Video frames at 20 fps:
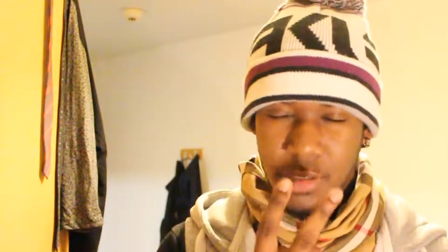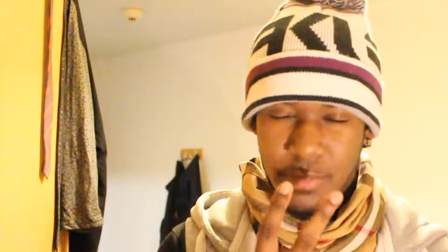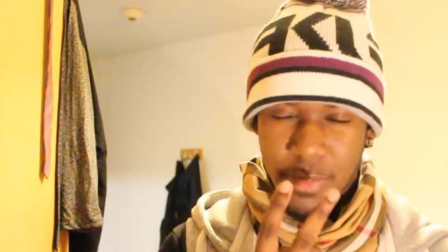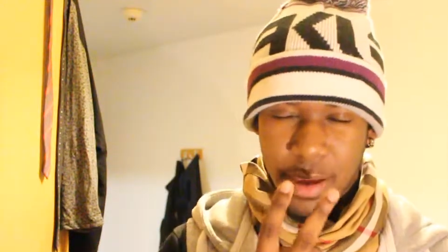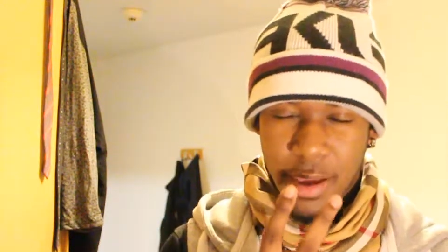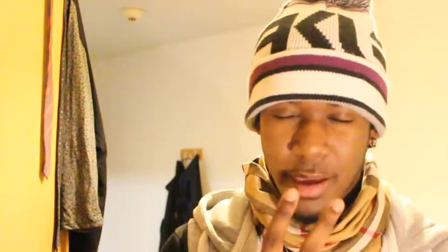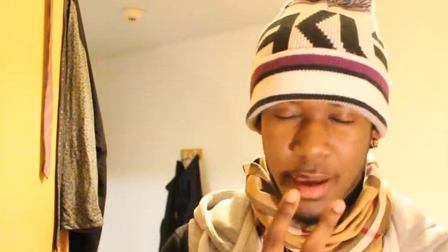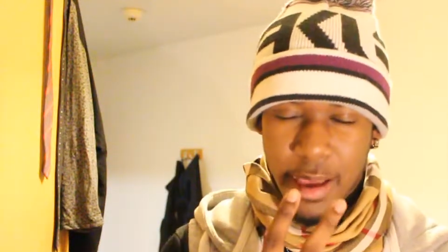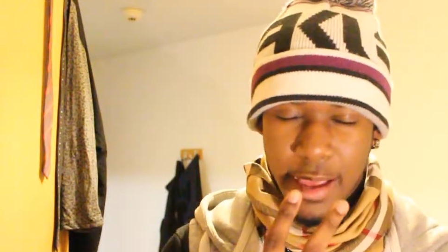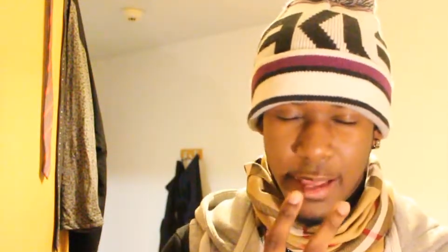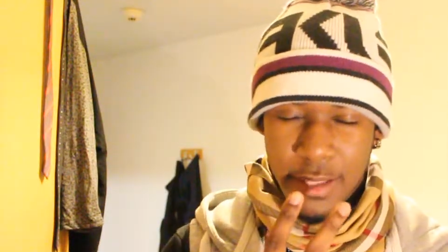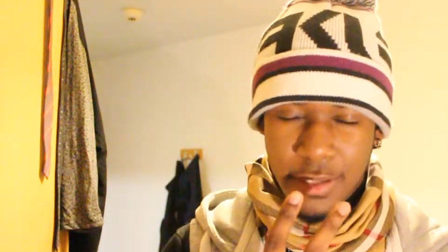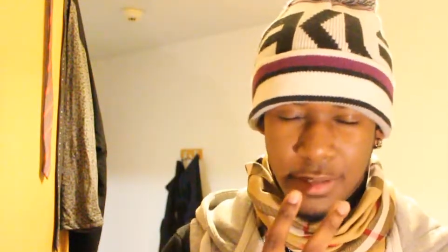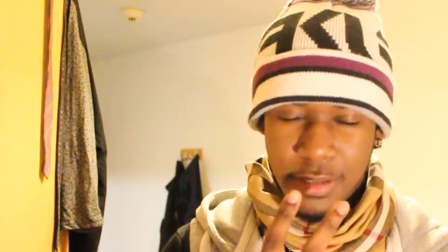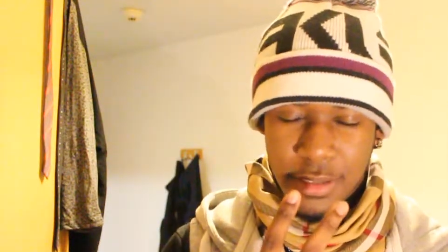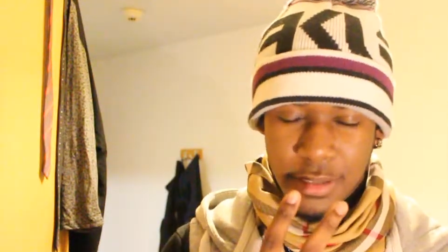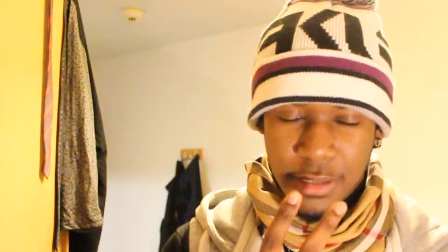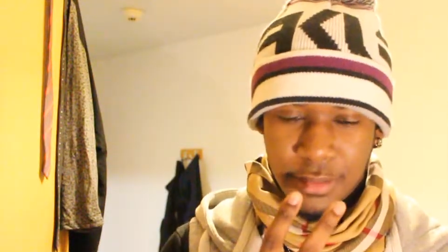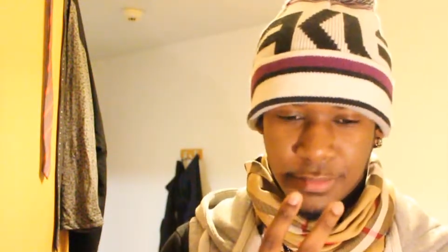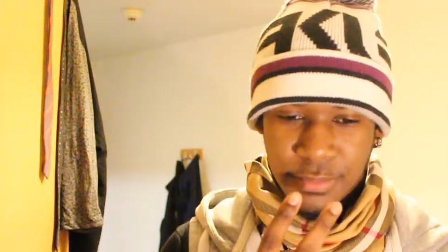my eyes
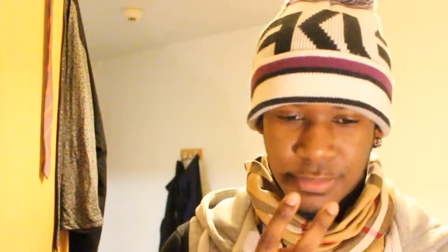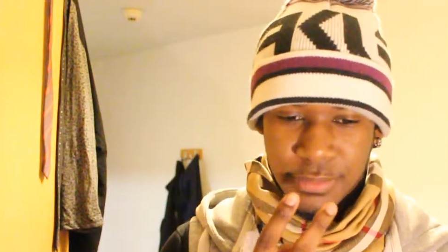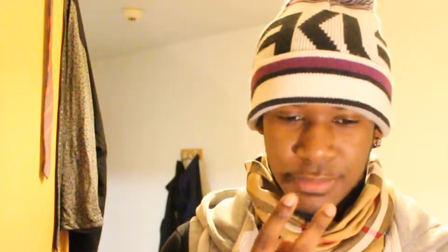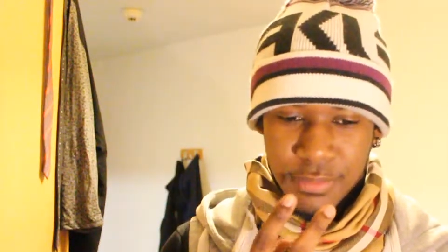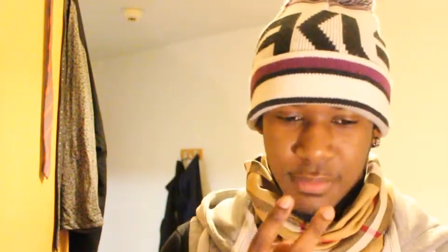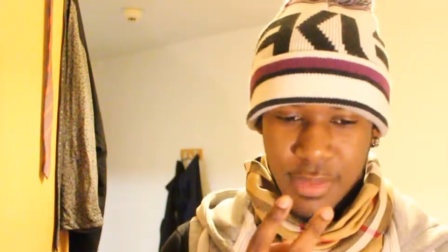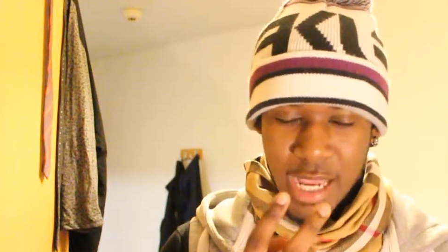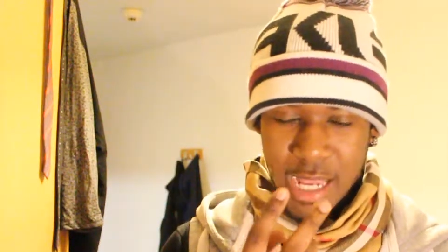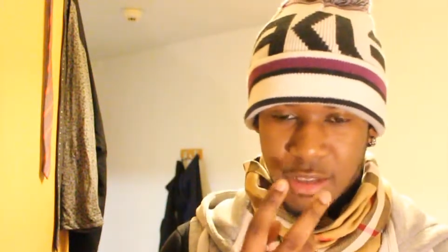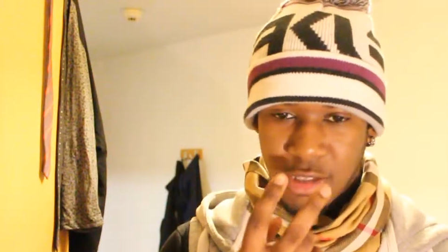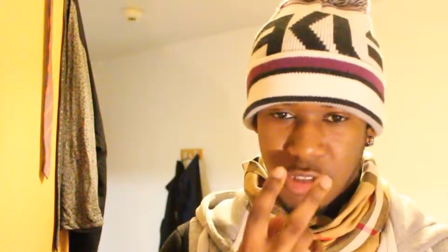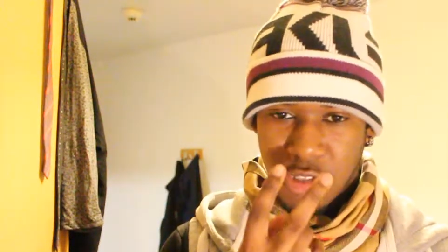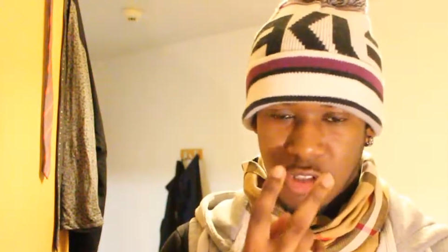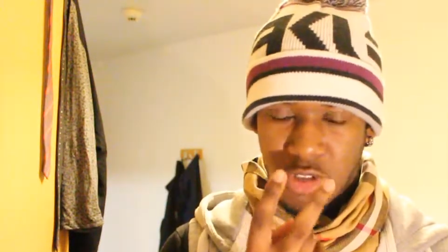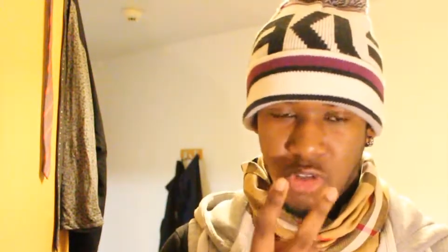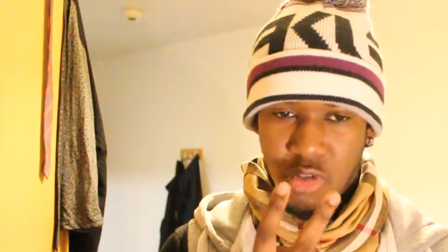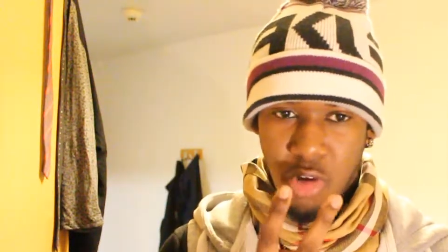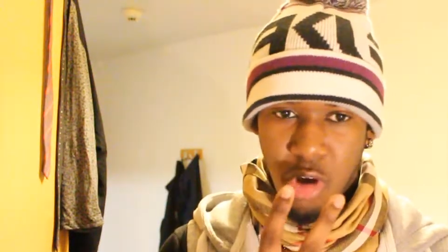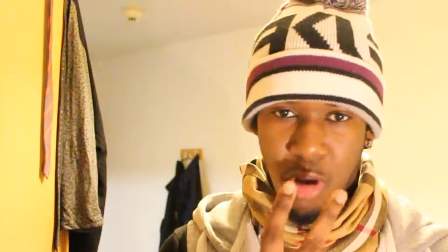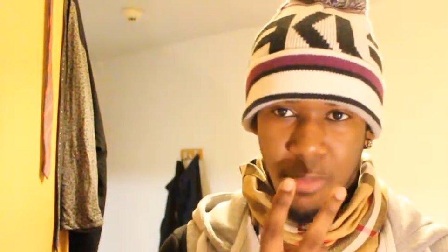and
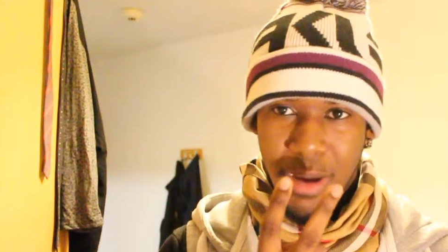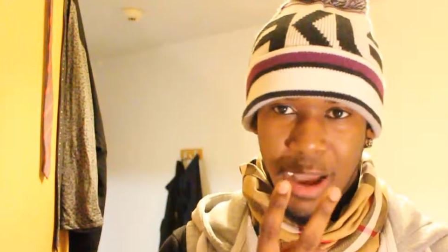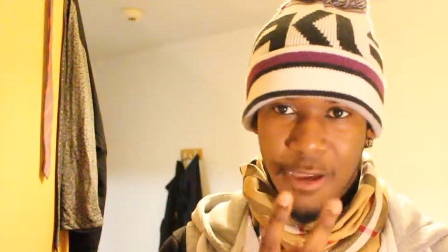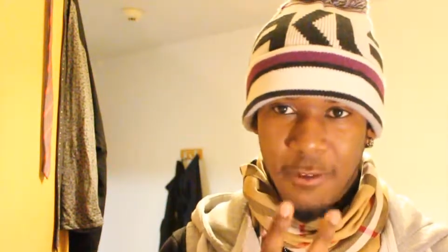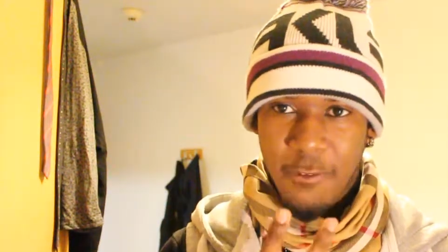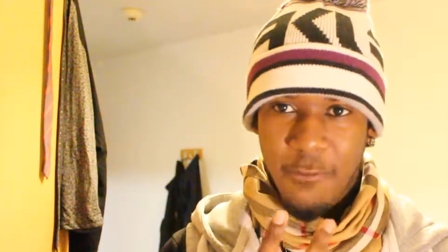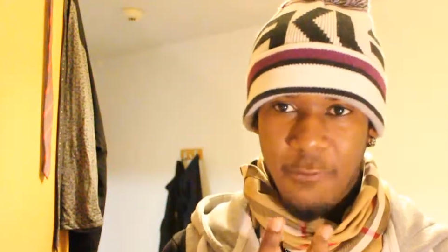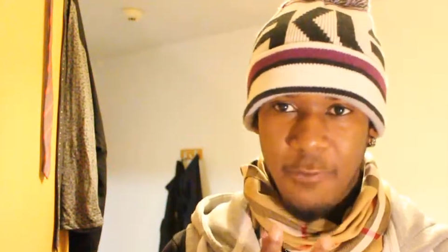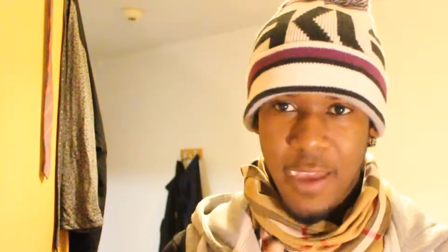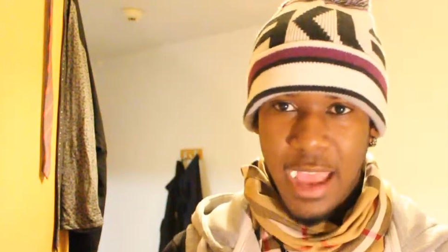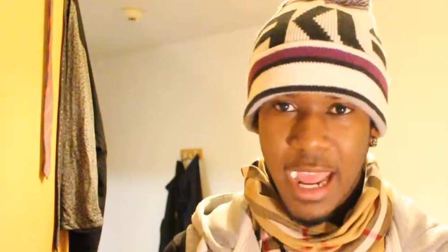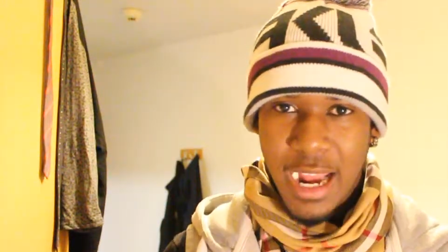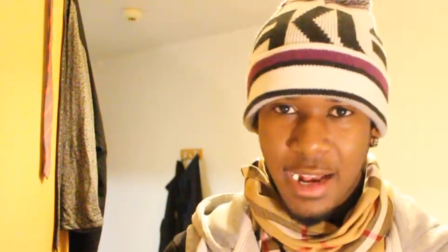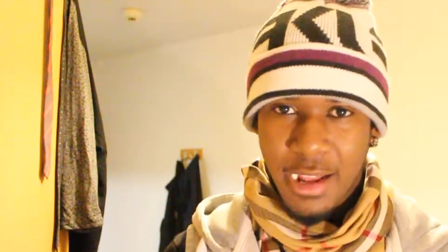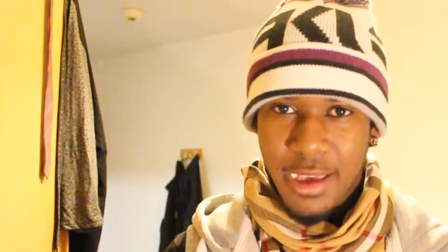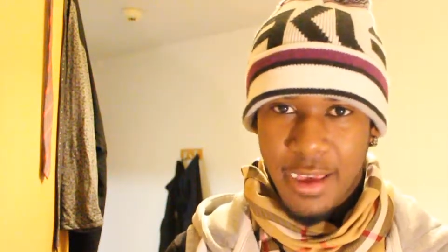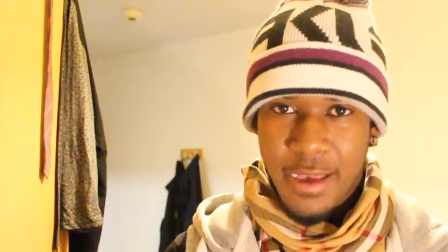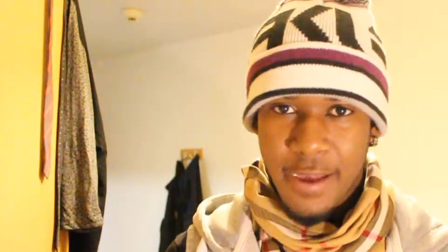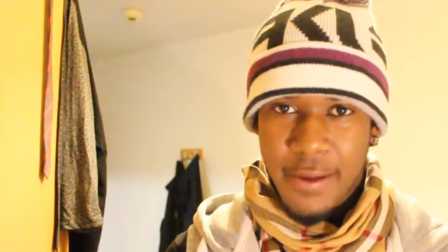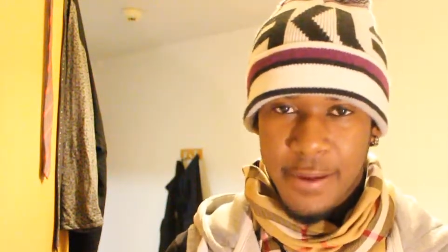saw my
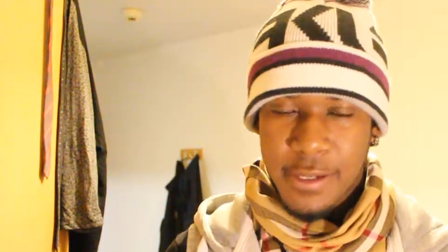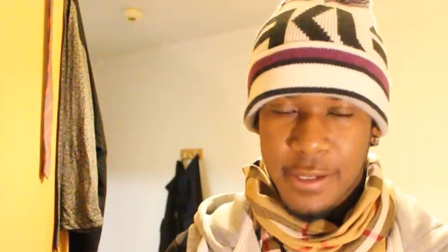failure,